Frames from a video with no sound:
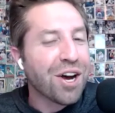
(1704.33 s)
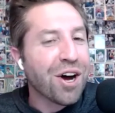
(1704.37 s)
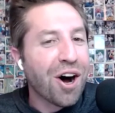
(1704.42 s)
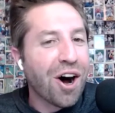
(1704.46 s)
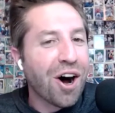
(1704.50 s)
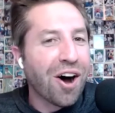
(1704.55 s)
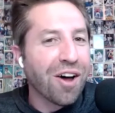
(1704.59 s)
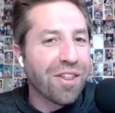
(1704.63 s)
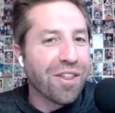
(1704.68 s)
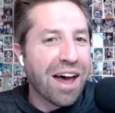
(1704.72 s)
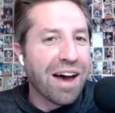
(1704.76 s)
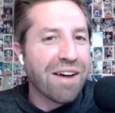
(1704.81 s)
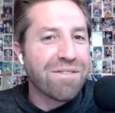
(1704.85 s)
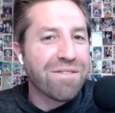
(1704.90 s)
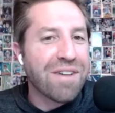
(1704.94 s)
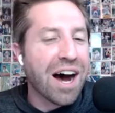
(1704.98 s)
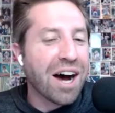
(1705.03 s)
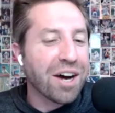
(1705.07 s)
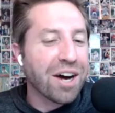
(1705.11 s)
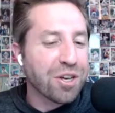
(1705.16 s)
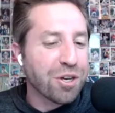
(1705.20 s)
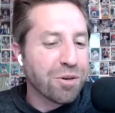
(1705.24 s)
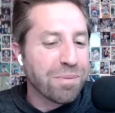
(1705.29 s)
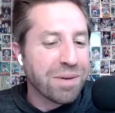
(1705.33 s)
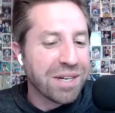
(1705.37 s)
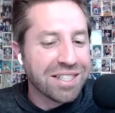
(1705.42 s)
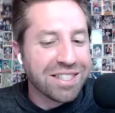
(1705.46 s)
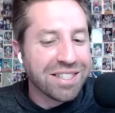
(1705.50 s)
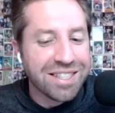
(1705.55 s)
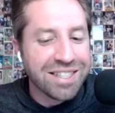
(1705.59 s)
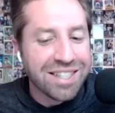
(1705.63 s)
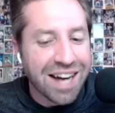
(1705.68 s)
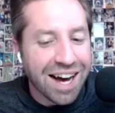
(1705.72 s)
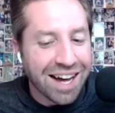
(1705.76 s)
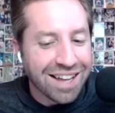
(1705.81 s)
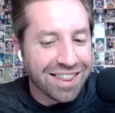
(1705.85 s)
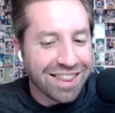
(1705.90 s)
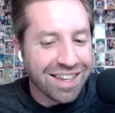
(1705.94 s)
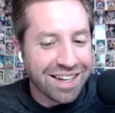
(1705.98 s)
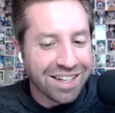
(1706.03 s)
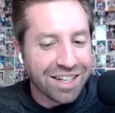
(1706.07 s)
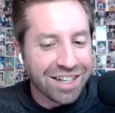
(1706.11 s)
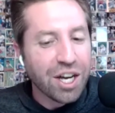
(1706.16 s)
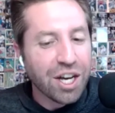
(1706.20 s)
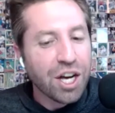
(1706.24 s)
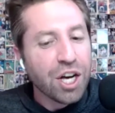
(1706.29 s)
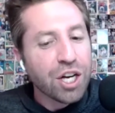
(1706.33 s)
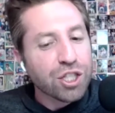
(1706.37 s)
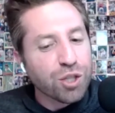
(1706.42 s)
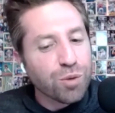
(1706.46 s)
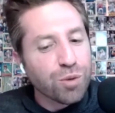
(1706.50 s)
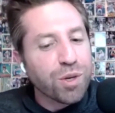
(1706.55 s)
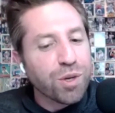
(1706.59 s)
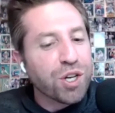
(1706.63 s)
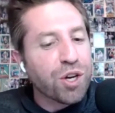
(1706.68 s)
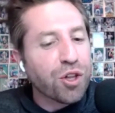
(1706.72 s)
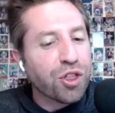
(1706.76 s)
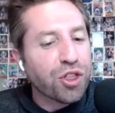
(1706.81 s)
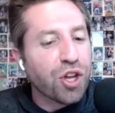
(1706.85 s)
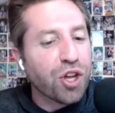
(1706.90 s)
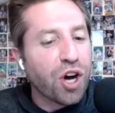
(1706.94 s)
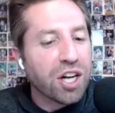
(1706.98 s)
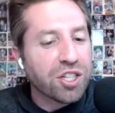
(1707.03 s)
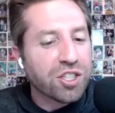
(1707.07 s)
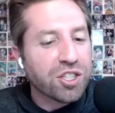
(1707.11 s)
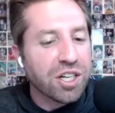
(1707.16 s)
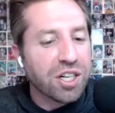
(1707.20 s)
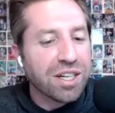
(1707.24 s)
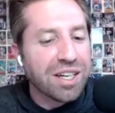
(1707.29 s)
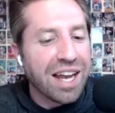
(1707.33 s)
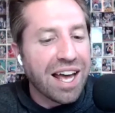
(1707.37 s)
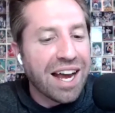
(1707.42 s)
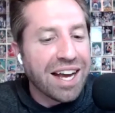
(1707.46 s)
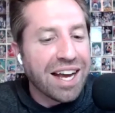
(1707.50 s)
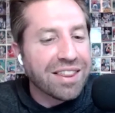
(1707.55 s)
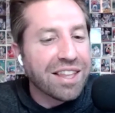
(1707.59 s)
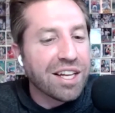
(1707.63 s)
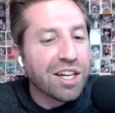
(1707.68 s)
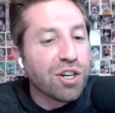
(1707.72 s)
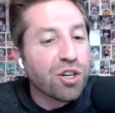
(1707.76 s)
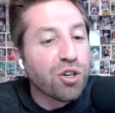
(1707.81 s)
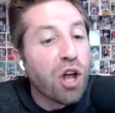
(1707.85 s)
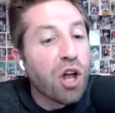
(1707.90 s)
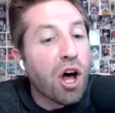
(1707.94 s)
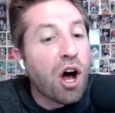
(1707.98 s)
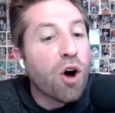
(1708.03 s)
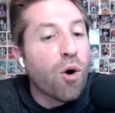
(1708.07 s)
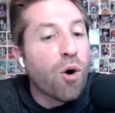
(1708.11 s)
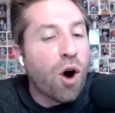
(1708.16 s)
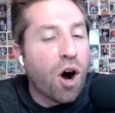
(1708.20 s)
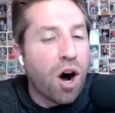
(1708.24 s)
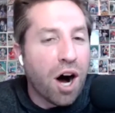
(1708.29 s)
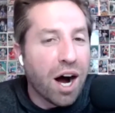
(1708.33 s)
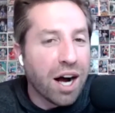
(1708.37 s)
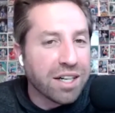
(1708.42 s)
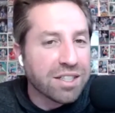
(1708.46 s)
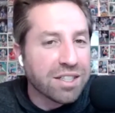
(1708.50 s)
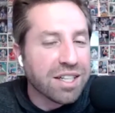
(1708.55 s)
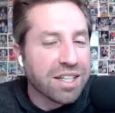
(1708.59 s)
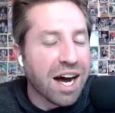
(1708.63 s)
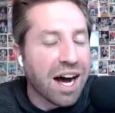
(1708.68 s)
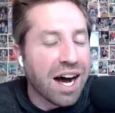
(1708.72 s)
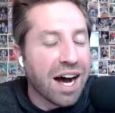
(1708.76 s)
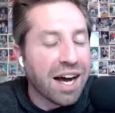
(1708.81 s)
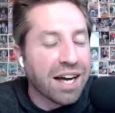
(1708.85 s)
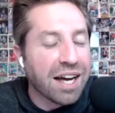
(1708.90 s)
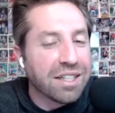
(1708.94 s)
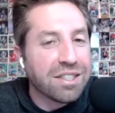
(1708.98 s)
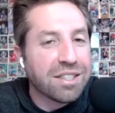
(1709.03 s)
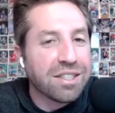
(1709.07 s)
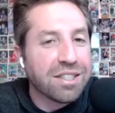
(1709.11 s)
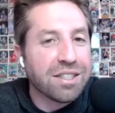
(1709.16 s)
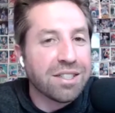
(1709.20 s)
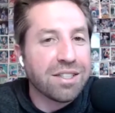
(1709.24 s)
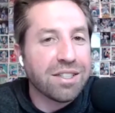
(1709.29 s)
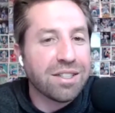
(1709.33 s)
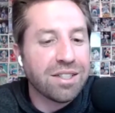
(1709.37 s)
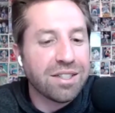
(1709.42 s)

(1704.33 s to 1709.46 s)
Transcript: All that value means nothing. So what are your thoughts on laying the low odds guys?